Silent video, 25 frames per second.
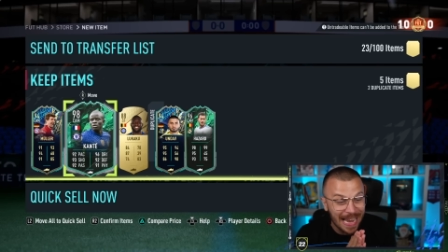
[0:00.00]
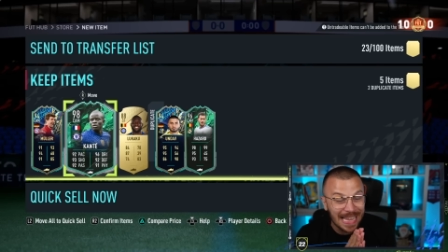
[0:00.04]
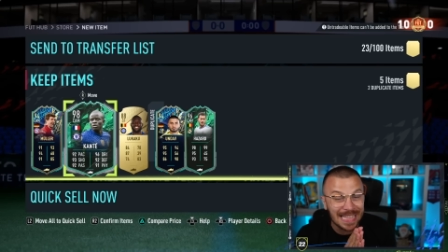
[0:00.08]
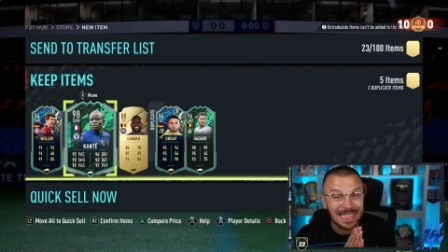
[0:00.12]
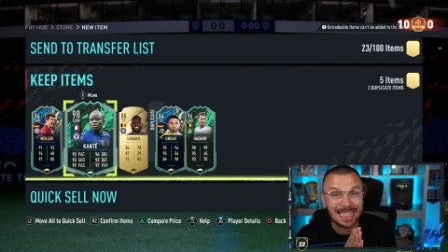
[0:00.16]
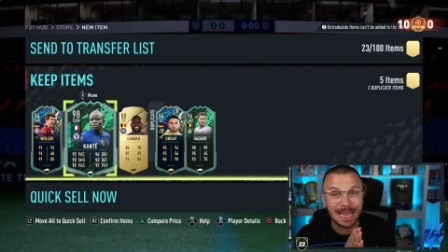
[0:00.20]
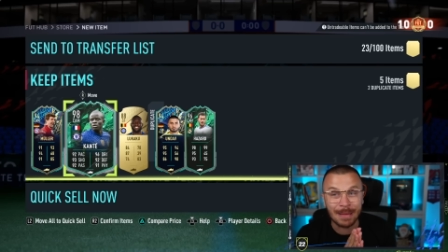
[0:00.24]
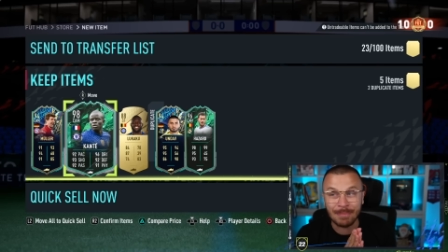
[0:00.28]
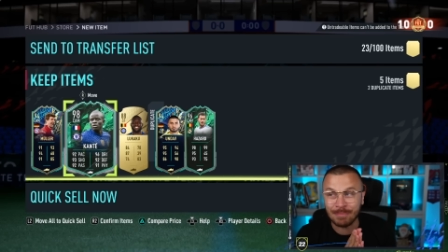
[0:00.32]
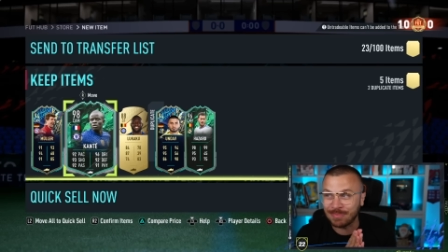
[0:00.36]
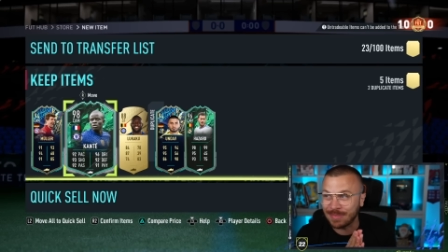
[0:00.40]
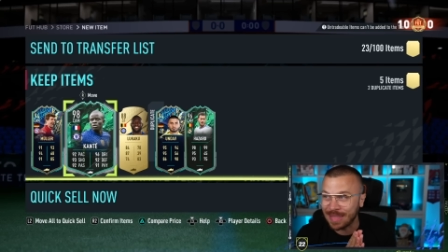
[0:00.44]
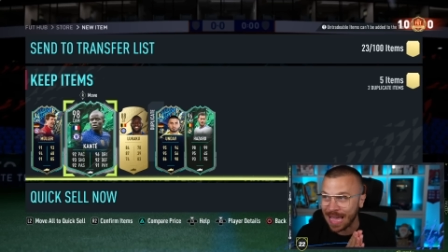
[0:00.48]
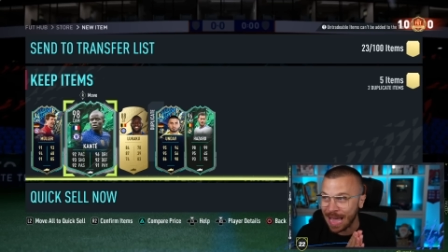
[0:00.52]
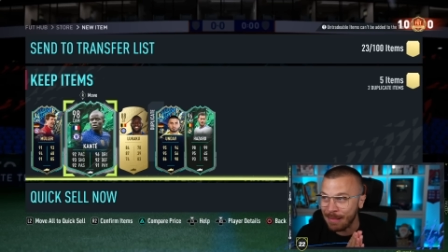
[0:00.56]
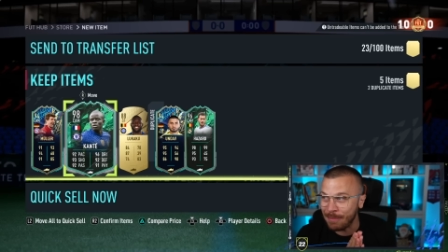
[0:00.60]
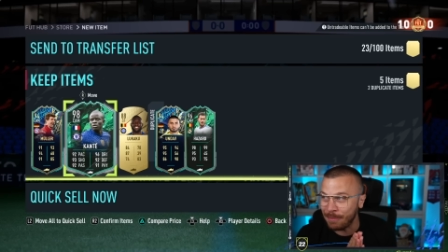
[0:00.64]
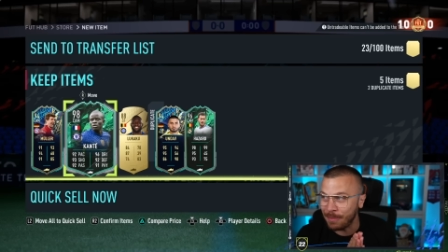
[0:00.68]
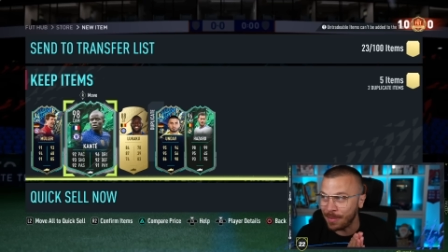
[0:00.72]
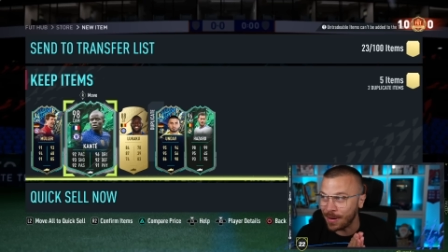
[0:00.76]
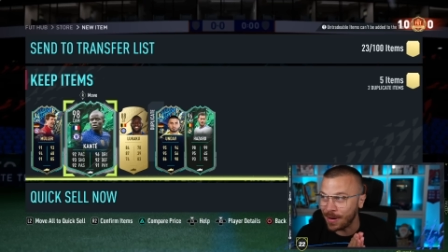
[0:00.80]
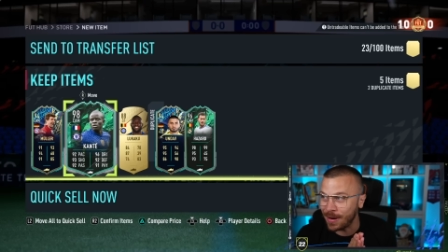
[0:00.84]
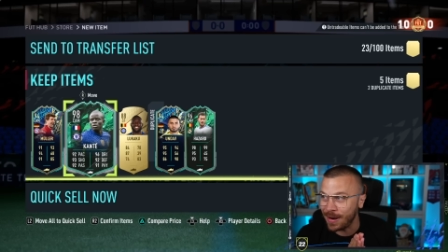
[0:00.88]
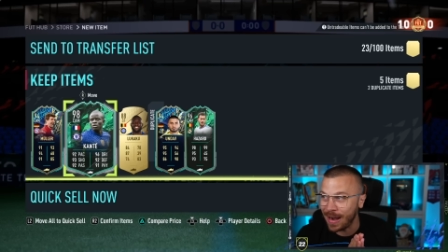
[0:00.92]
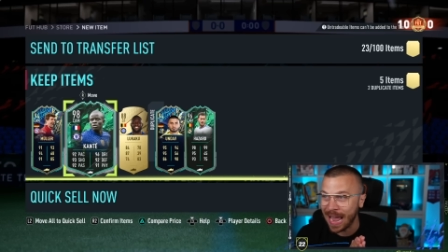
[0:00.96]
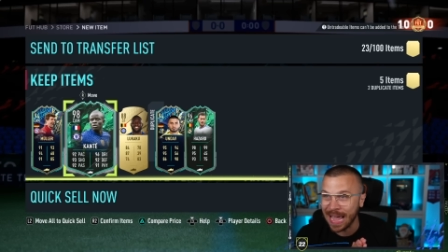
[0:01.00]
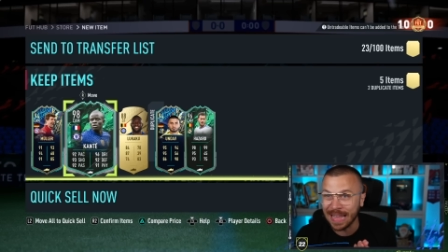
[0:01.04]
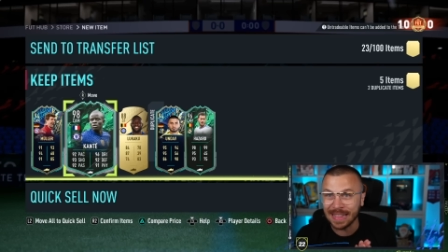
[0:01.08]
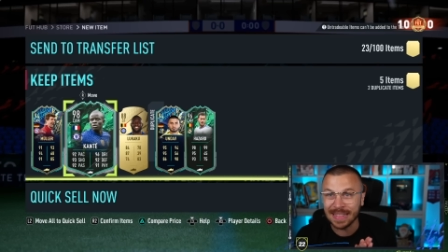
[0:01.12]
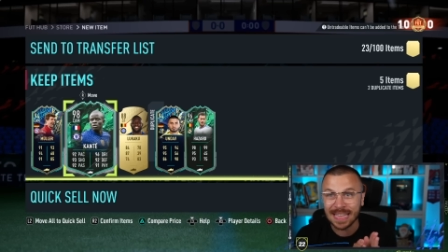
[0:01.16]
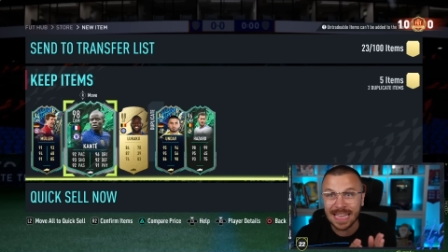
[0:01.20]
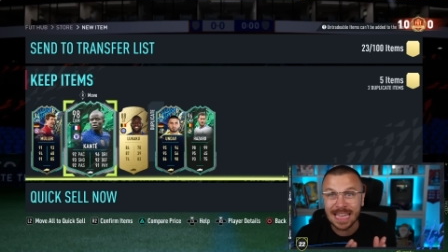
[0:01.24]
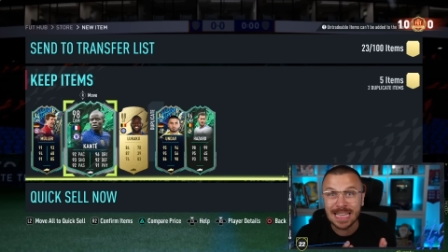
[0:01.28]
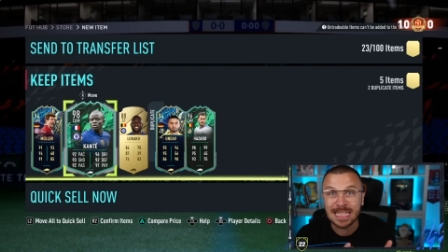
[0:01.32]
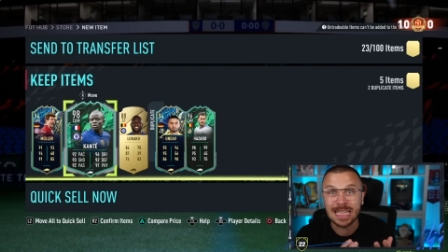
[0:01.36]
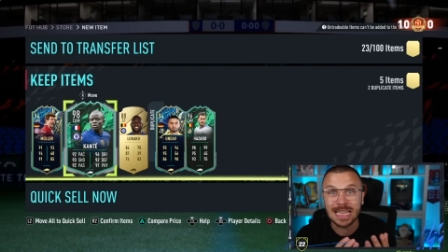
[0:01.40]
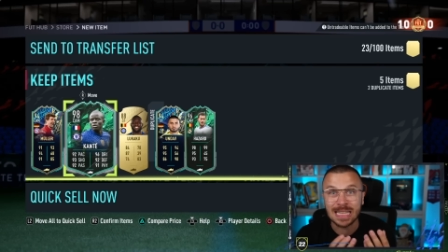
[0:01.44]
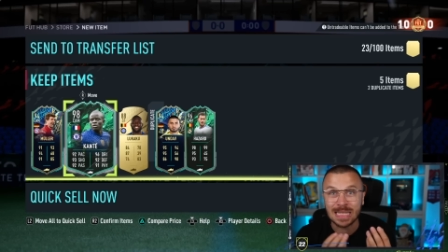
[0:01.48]
It's September
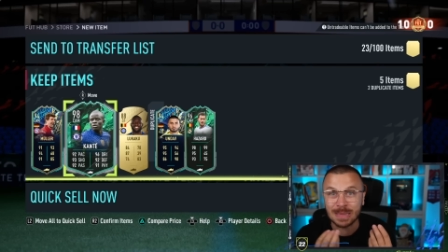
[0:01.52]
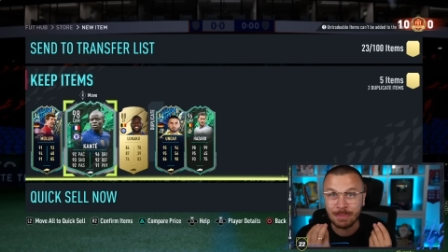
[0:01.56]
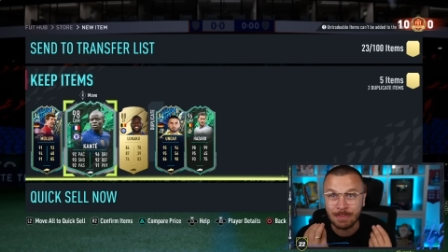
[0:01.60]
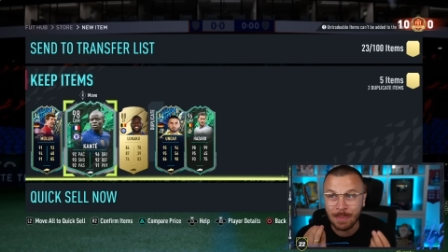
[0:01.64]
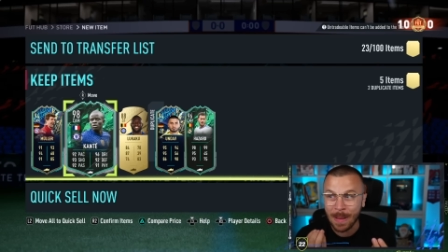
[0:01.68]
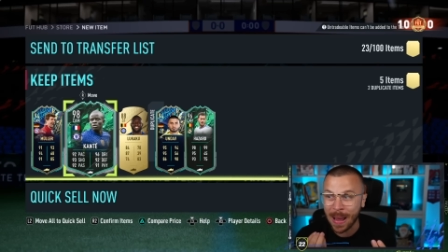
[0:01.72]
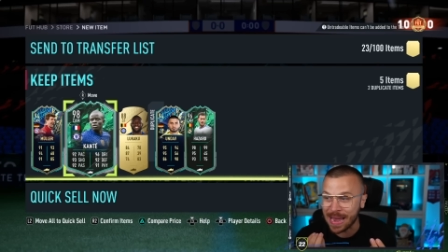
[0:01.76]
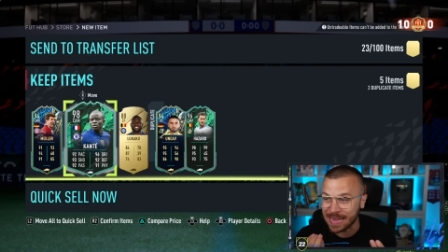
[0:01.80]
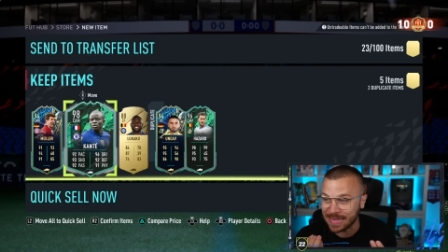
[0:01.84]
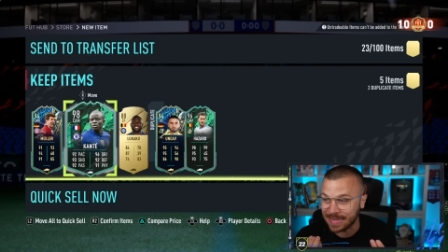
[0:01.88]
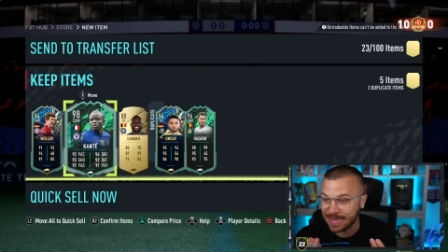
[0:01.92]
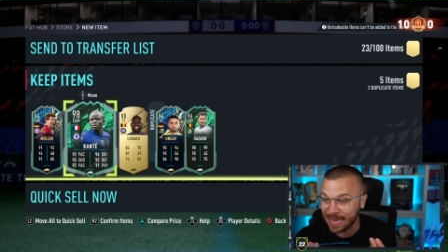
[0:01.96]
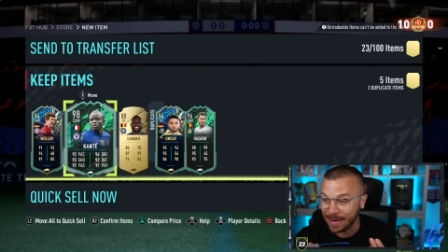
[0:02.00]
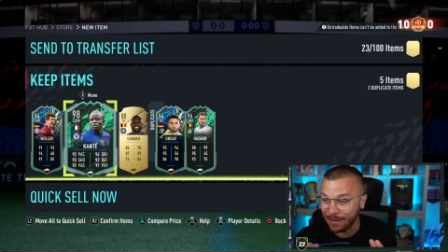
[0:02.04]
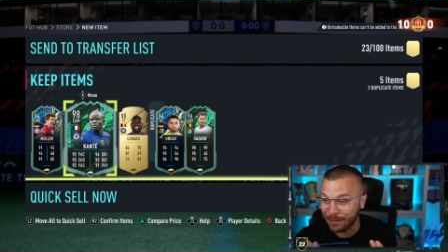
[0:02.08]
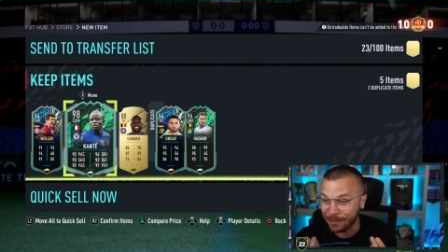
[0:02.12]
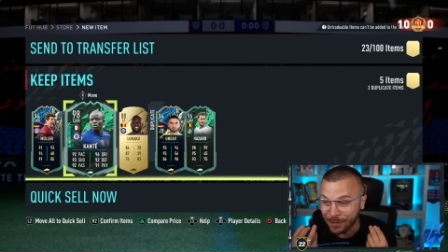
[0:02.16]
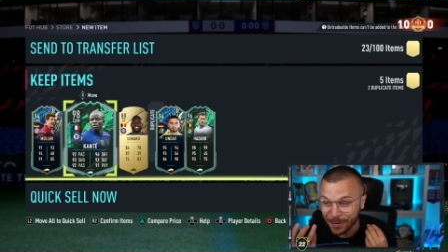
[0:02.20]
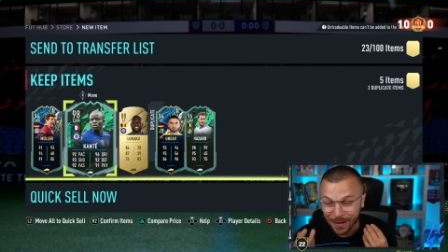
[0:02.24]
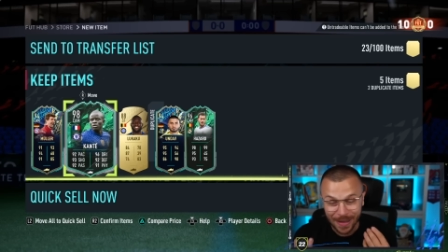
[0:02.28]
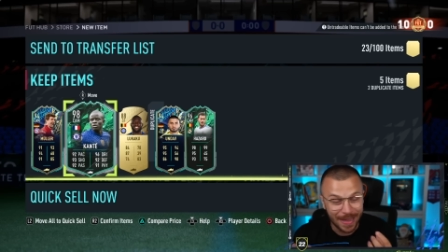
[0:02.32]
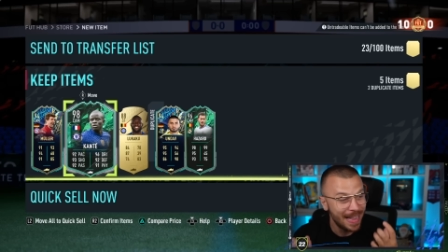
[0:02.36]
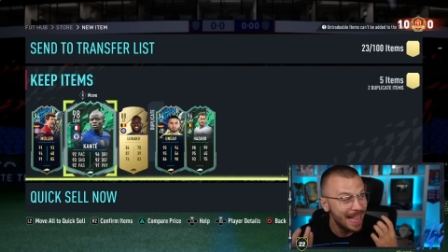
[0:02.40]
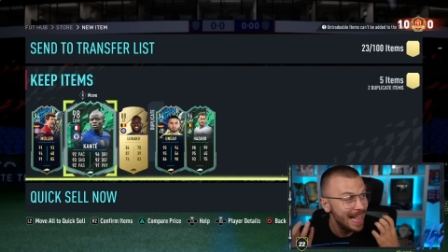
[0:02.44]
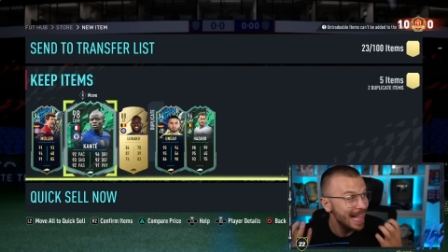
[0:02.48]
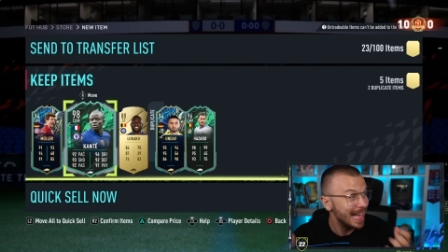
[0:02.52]
and he's expensive.